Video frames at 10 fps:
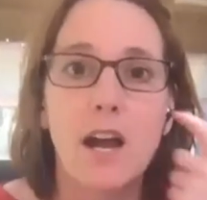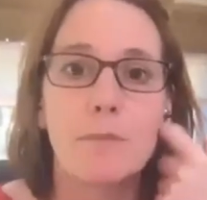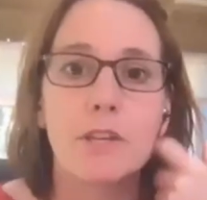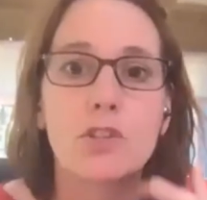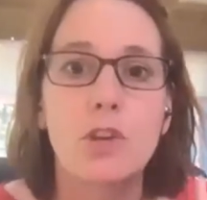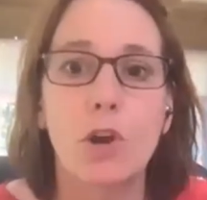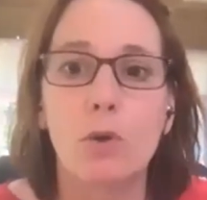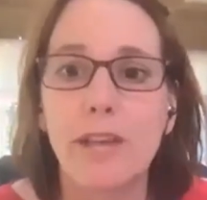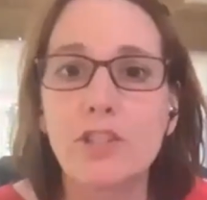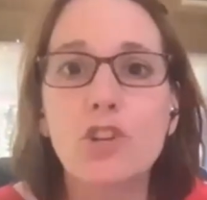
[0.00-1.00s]
so
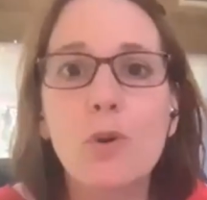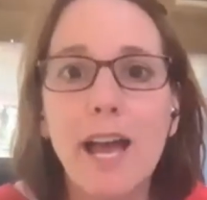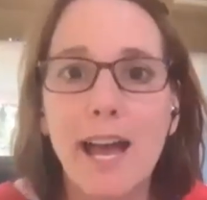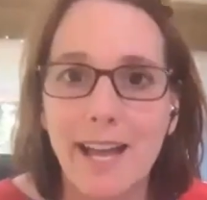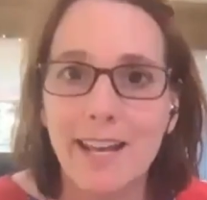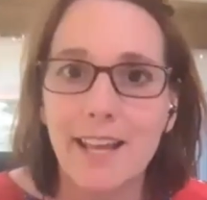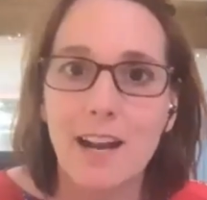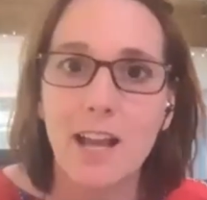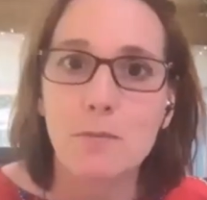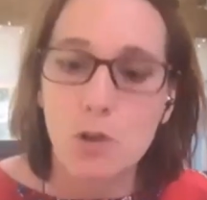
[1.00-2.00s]
let's go ahead, and
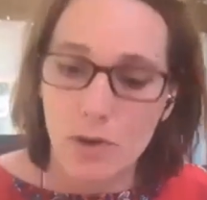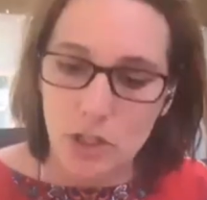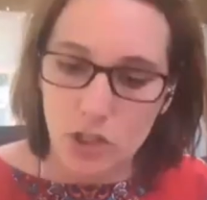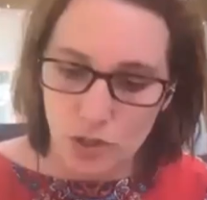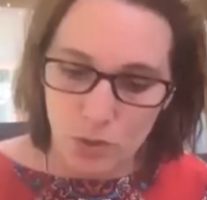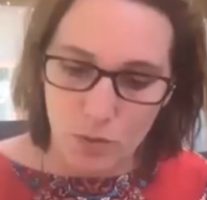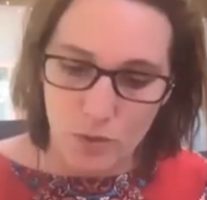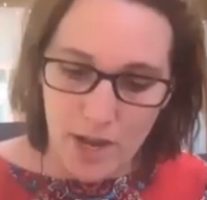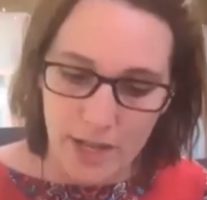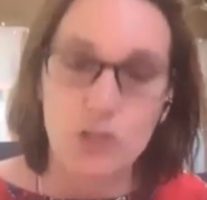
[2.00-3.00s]
I'm going to
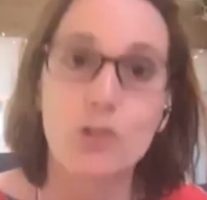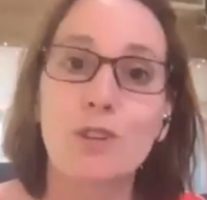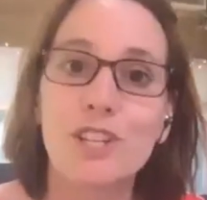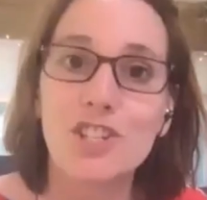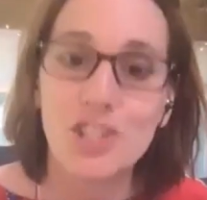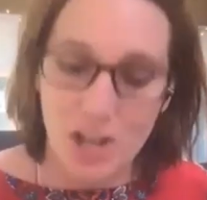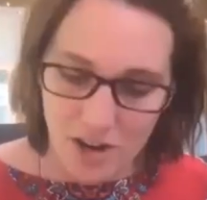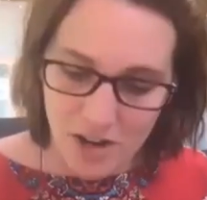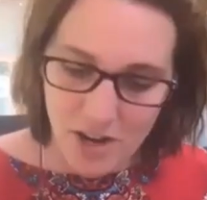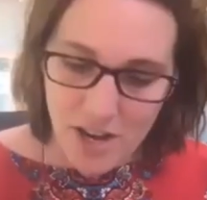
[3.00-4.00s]
screen
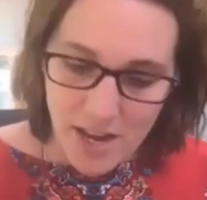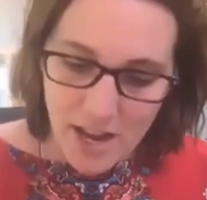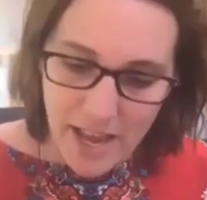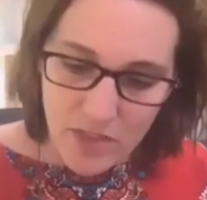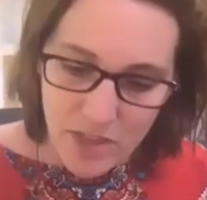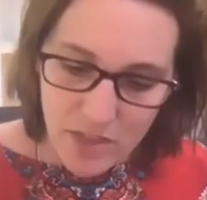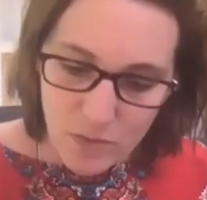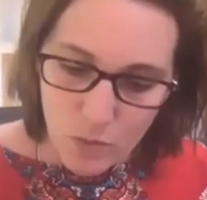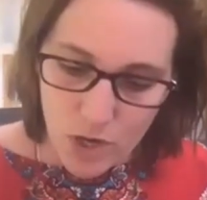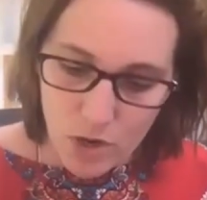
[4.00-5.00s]
share, and then
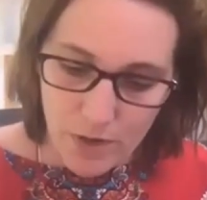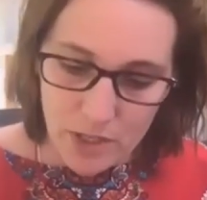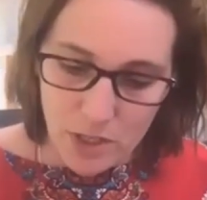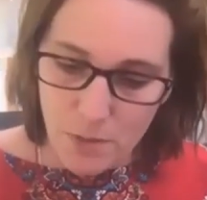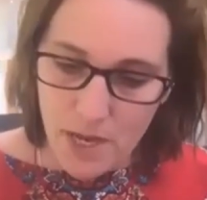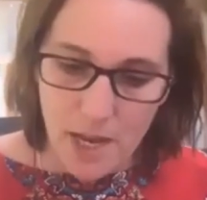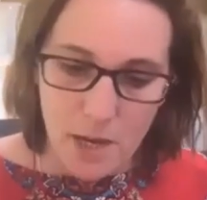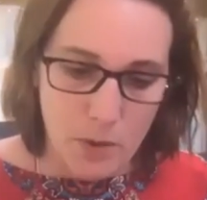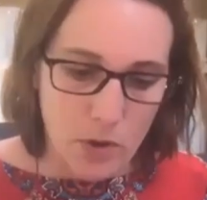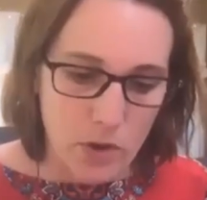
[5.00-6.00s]
we're going to be
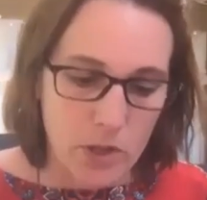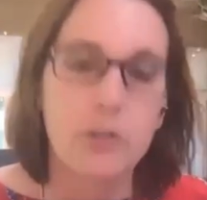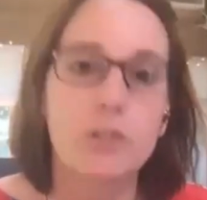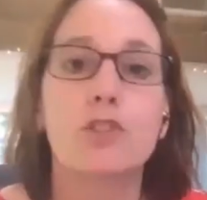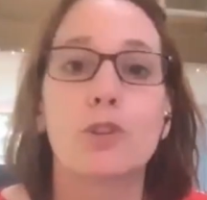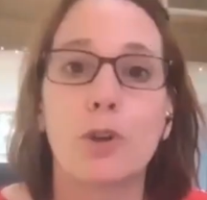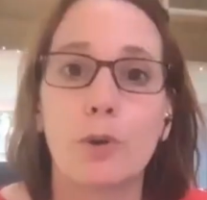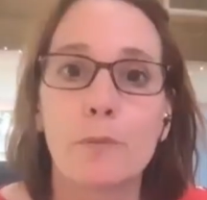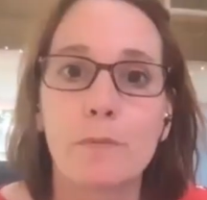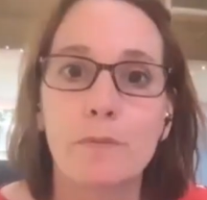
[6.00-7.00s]
able
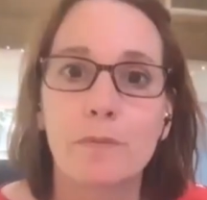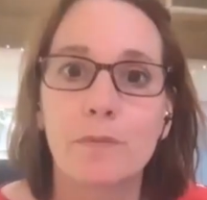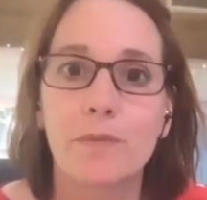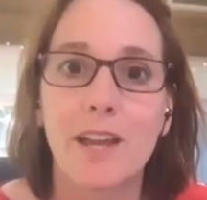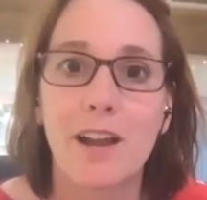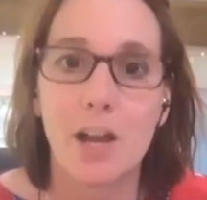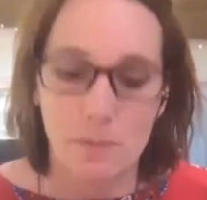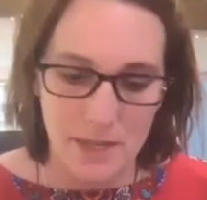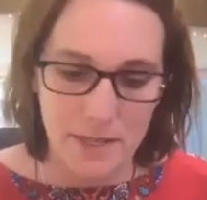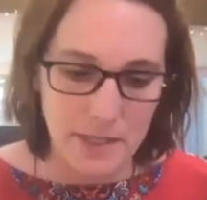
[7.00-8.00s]
to
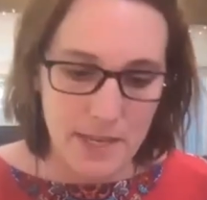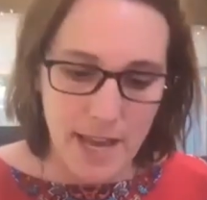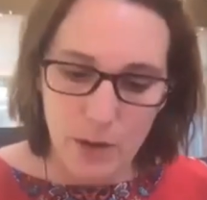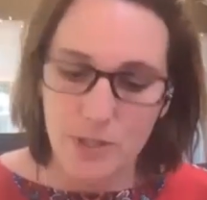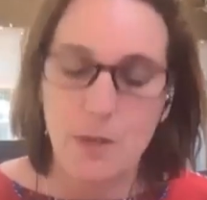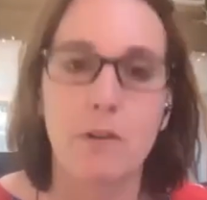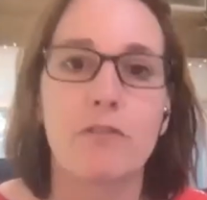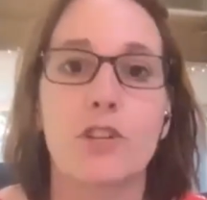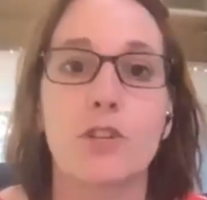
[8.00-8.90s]
see how some of this